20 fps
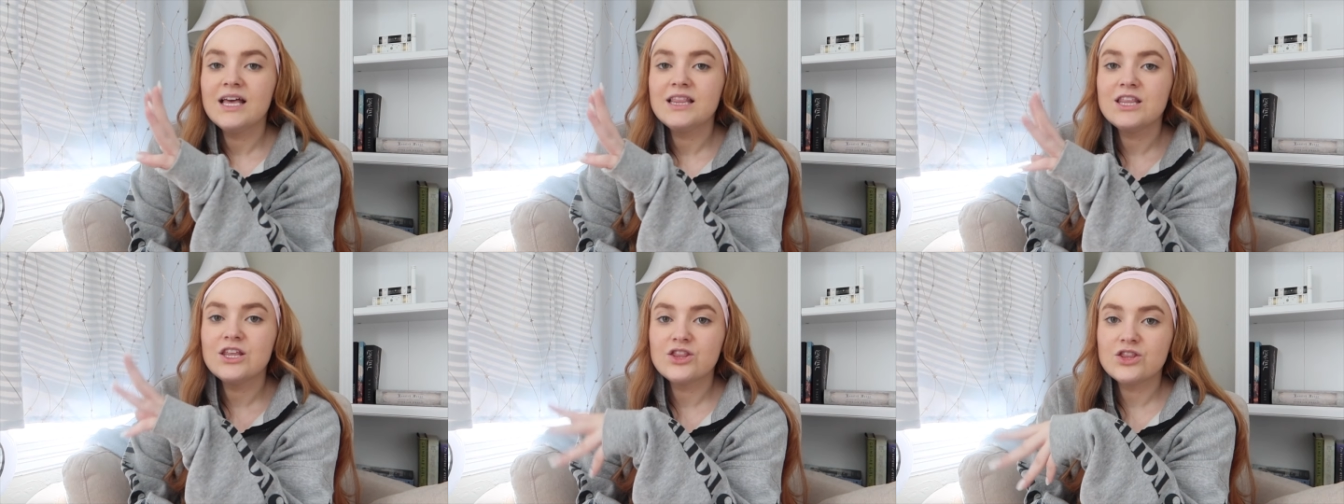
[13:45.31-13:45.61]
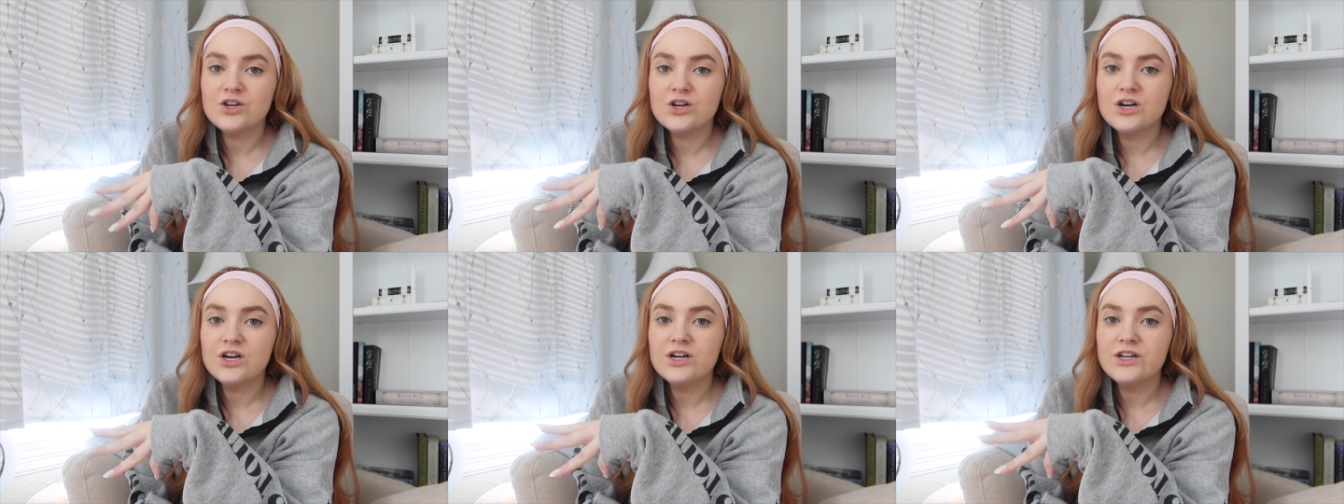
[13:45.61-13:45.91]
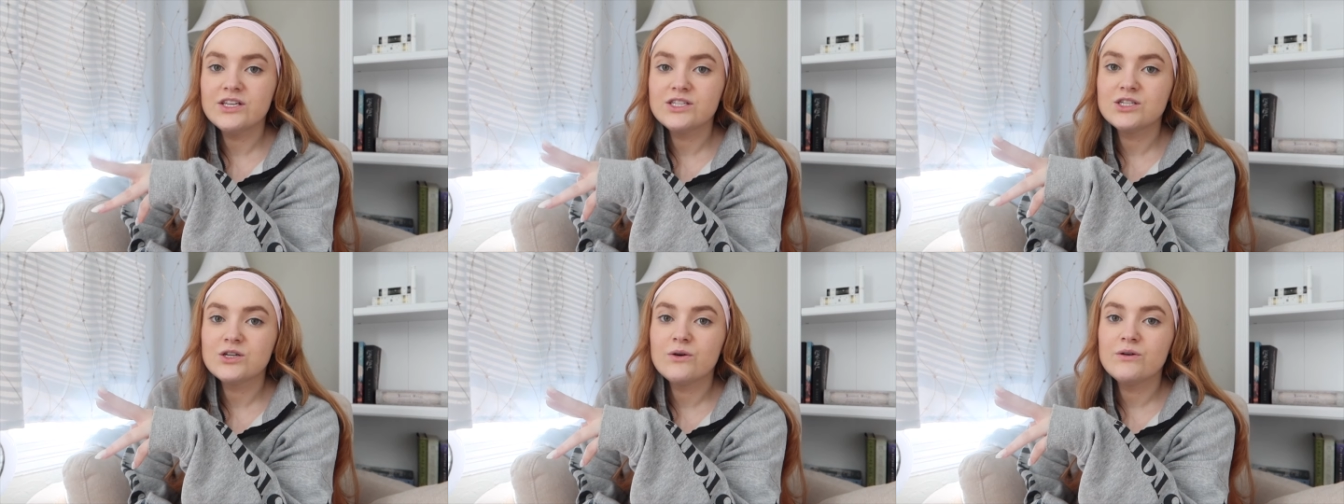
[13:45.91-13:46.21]
The
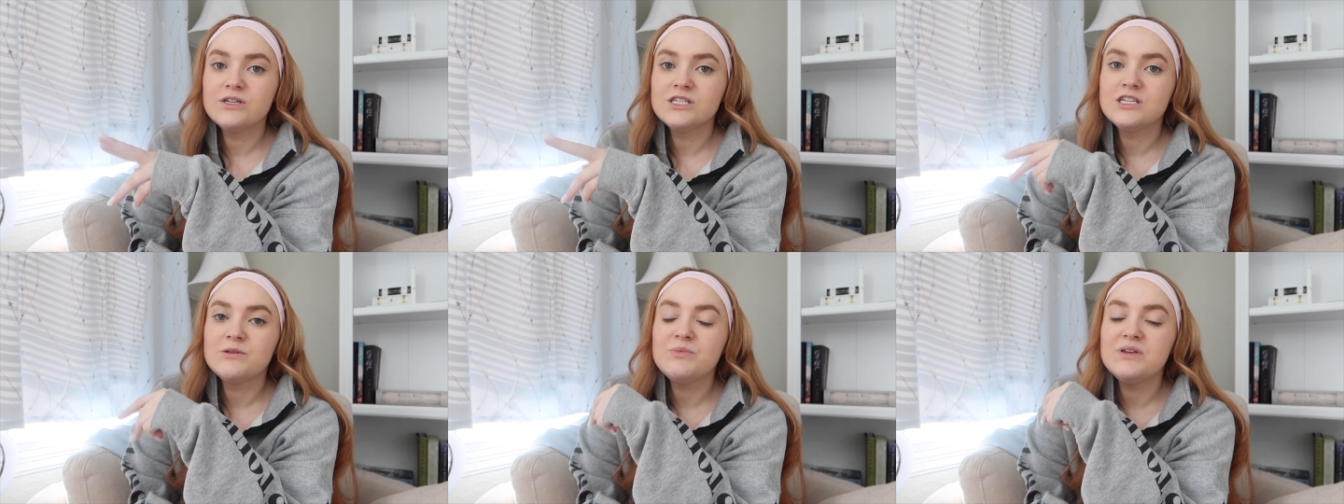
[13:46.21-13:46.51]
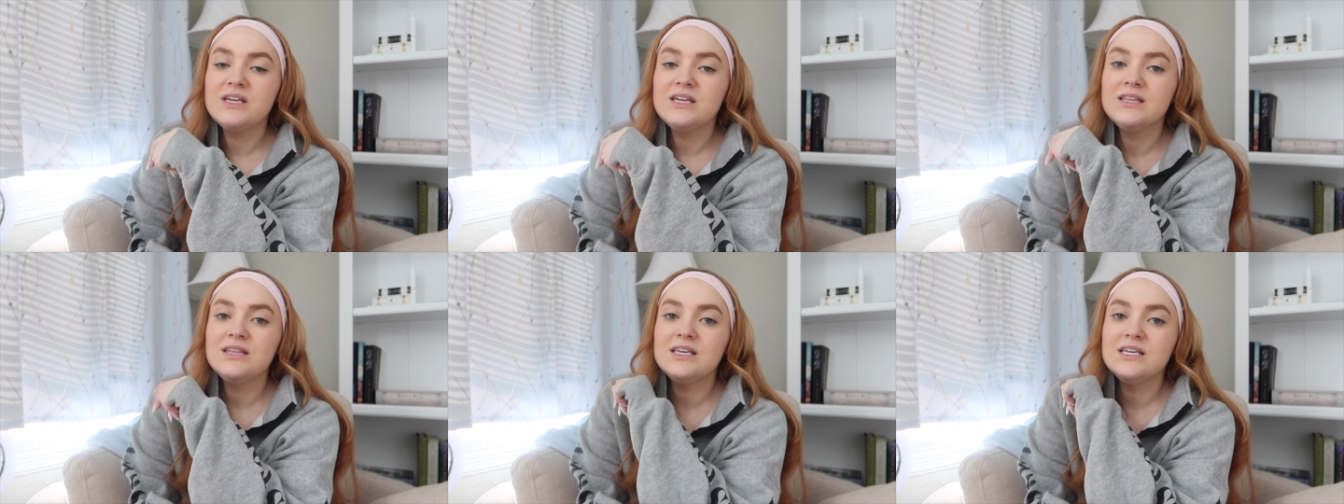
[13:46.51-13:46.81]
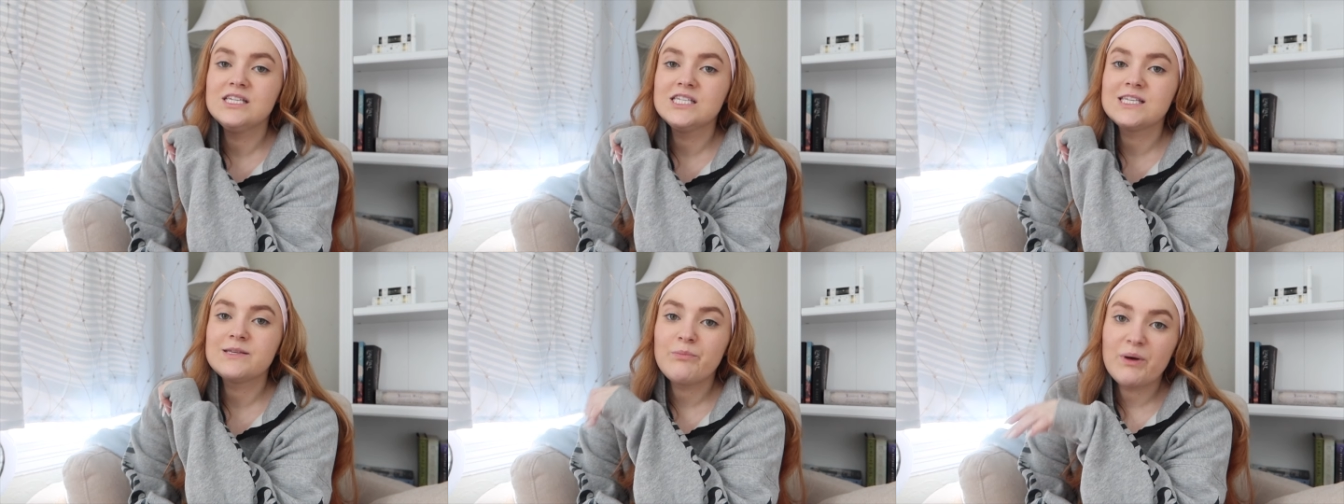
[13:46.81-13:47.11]
third is going to be
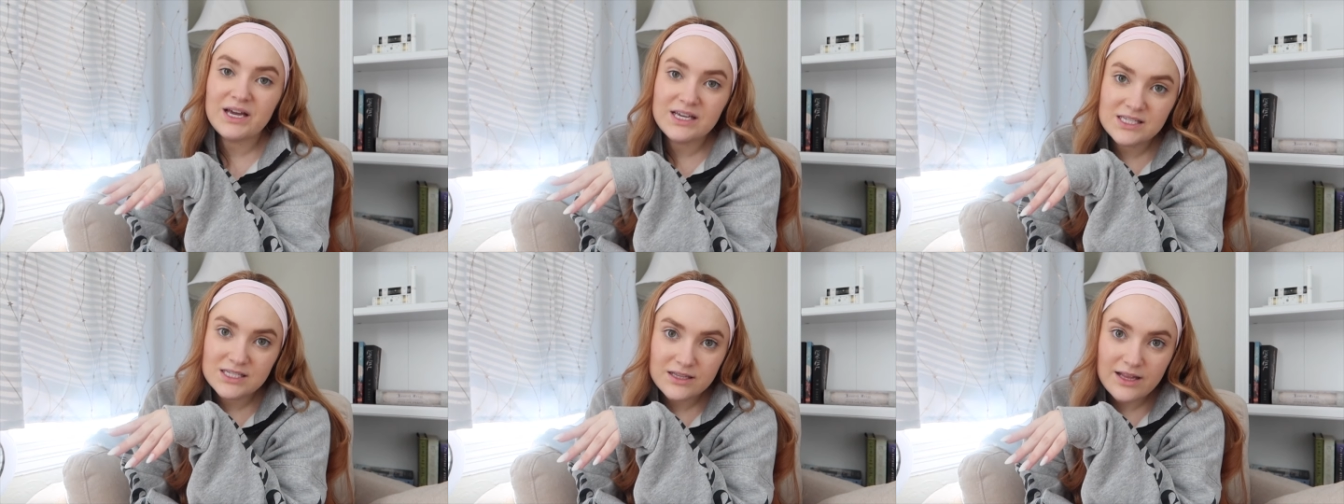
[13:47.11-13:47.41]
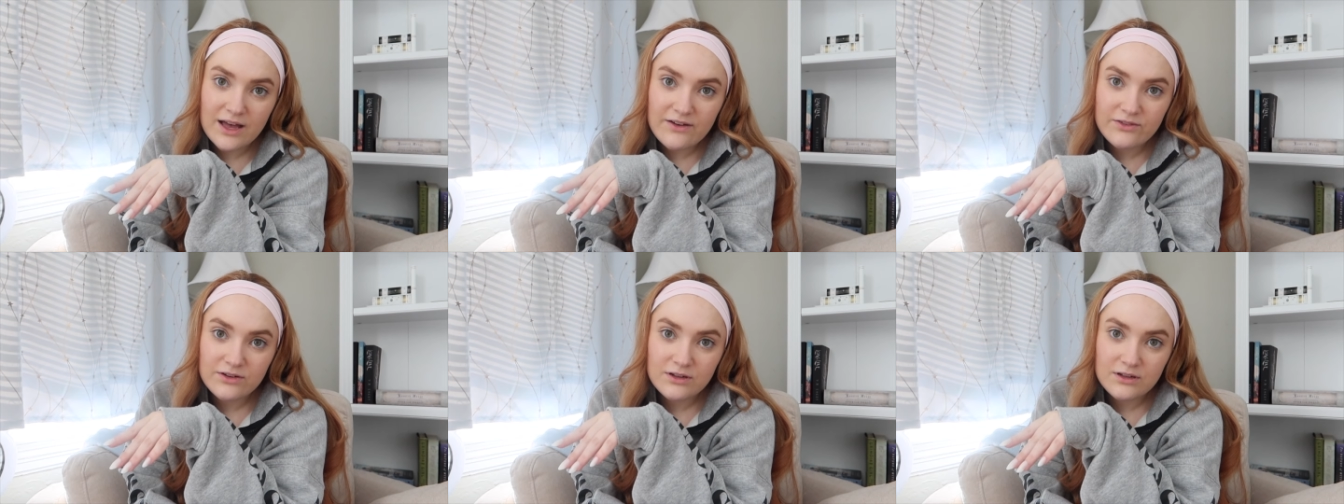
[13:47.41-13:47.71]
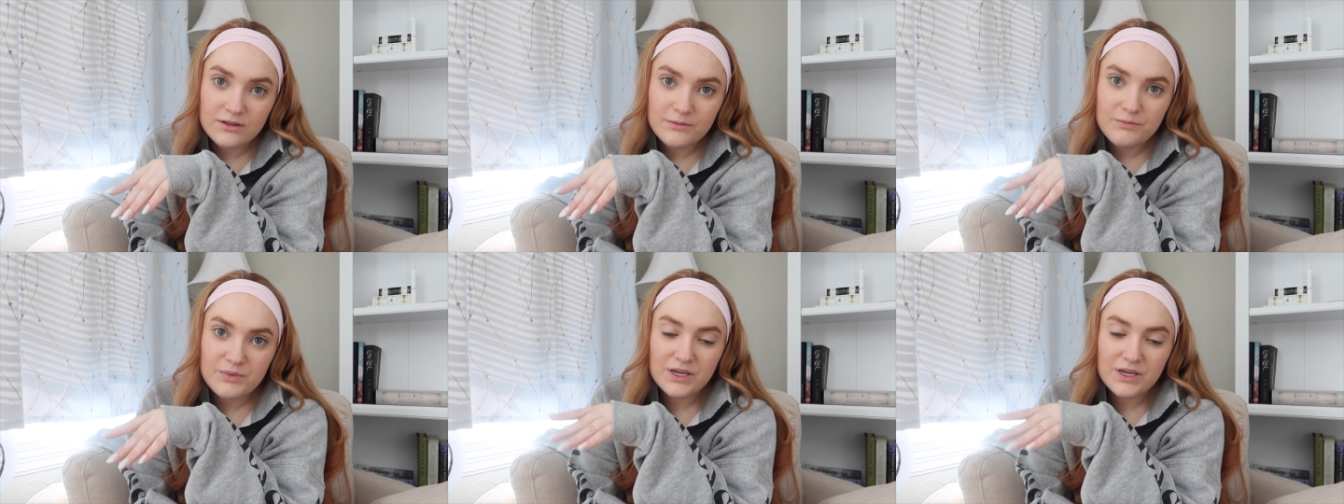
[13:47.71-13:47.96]
the spice level